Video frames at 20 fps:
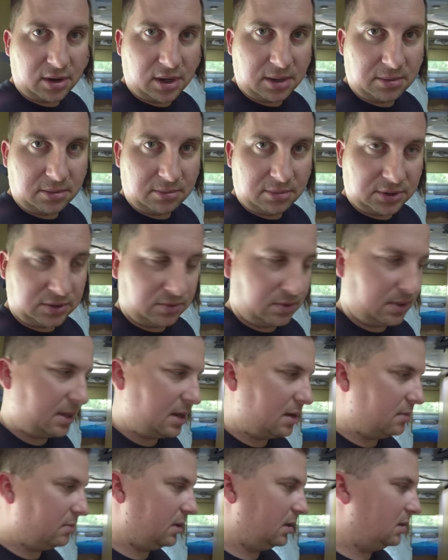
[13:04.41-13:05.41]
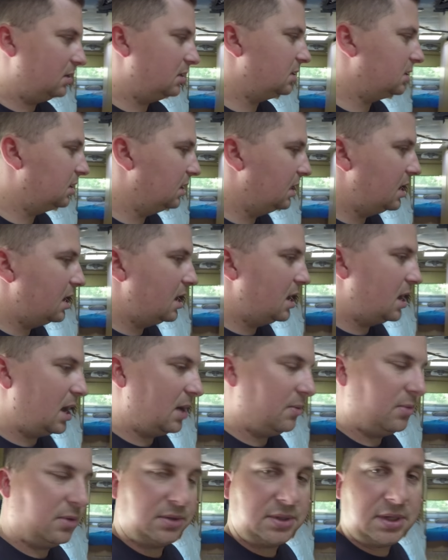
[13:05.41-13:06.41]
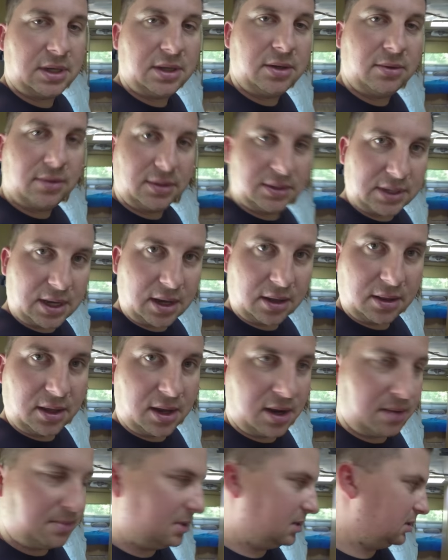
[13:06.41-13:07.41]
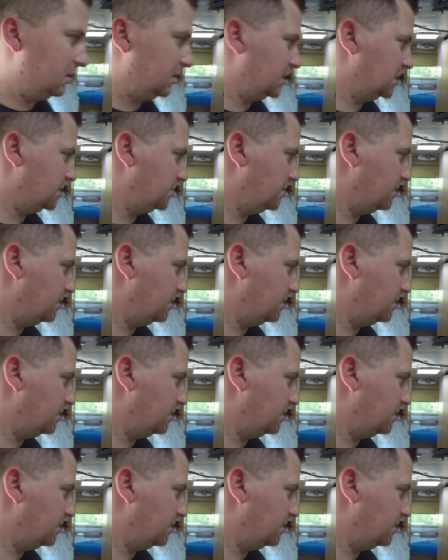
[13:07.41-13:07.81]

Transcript: in between that range. I won't tell you exactly how much that's